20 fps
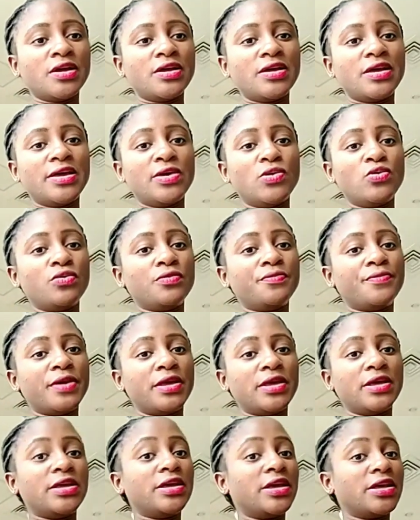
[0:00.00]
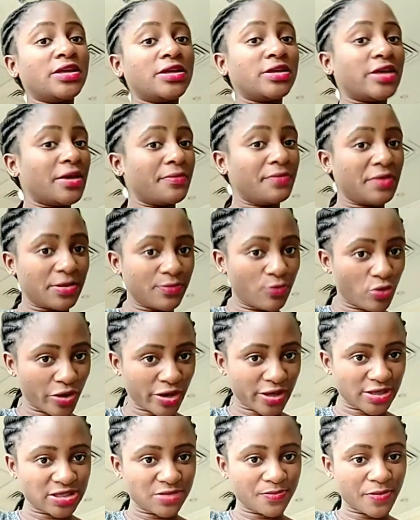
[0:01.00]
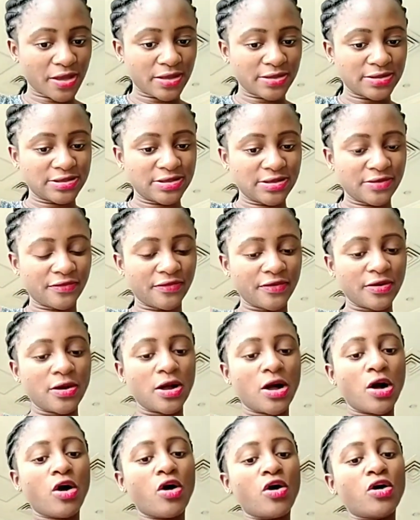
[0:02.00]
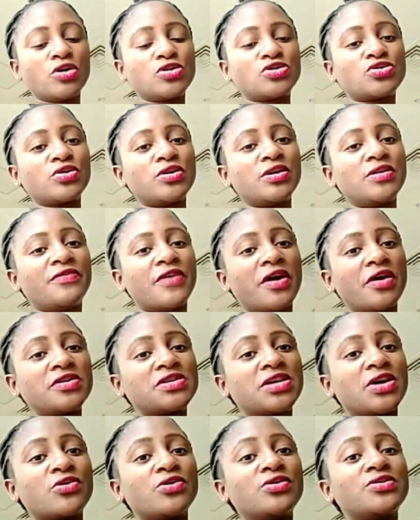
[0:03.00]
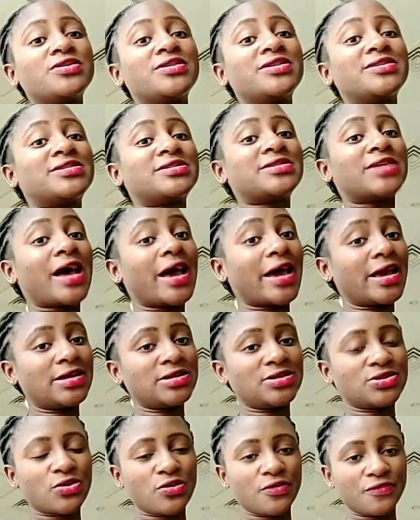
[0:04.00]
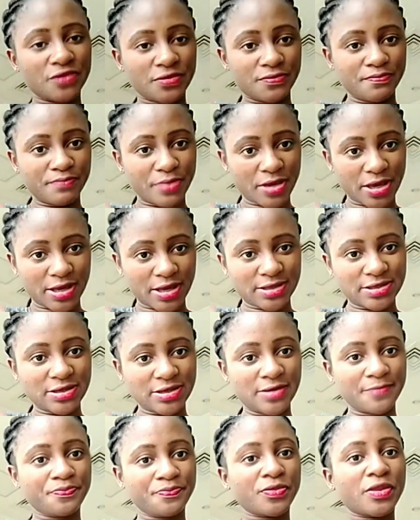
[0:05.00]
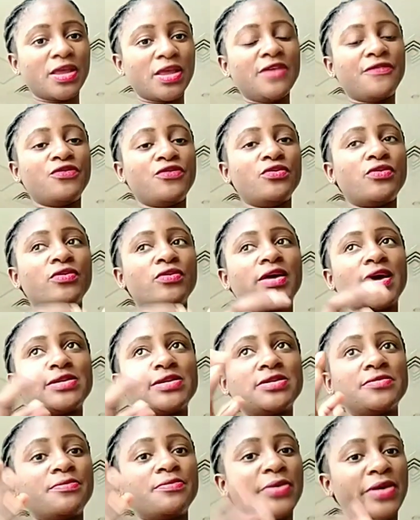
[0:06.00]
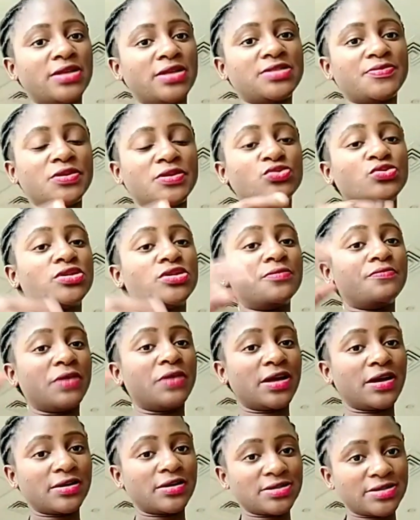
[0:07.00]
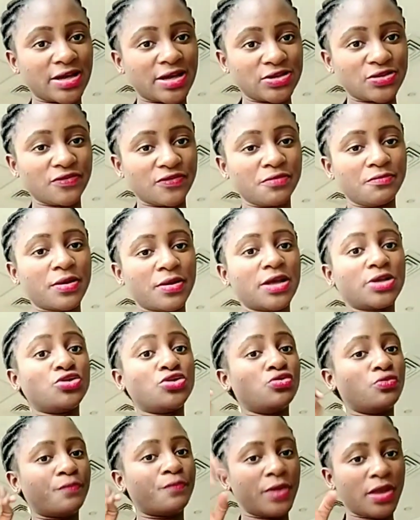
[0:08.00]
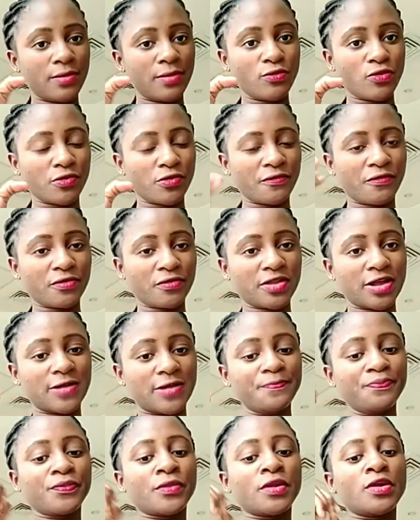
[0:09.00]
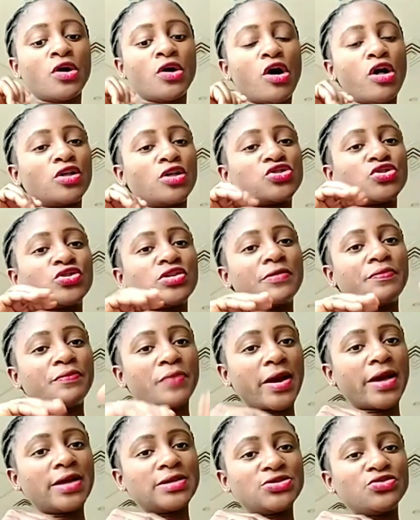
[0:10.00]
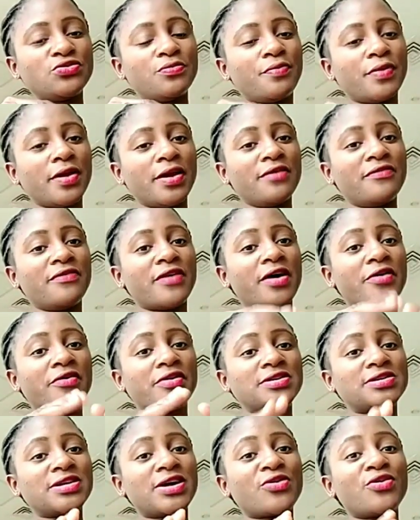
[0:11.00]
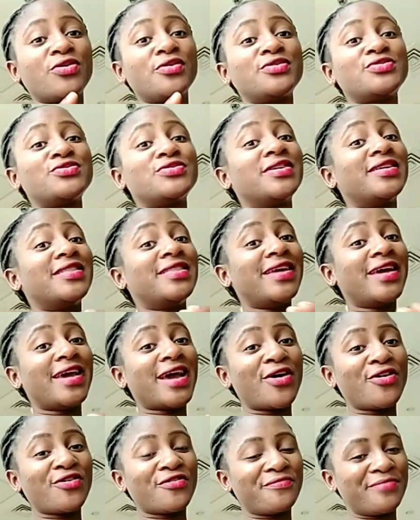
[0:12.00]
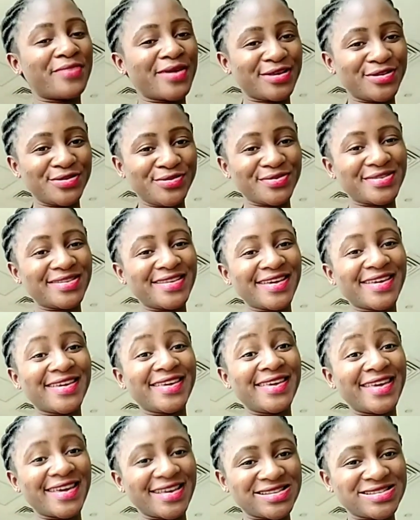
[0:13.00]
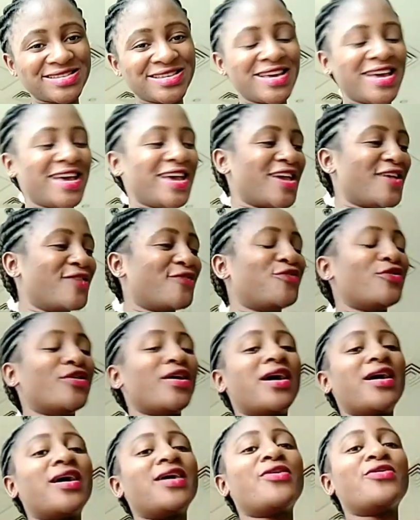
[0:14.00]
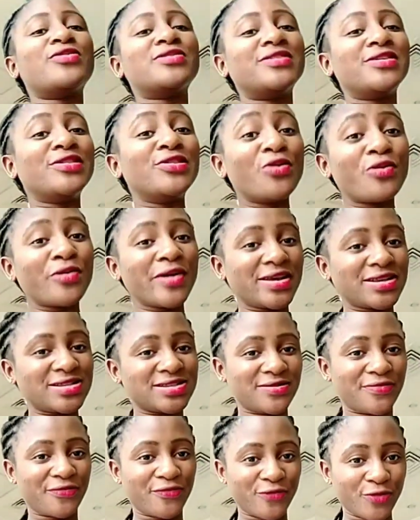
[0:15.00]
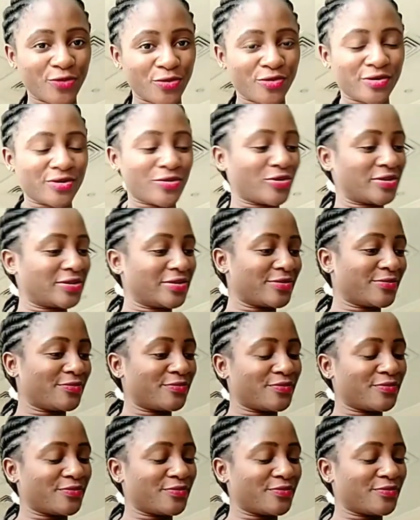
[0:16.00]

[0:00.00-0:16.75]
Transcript: it will be a bit more expensive. Also, it varies according to the size of the bed. If you get a bed space with a bigger size of the bed, you pay more for that. Also, the price you pay varies according to the layer of bed you take. Yes, if you are on the lowest floor, on the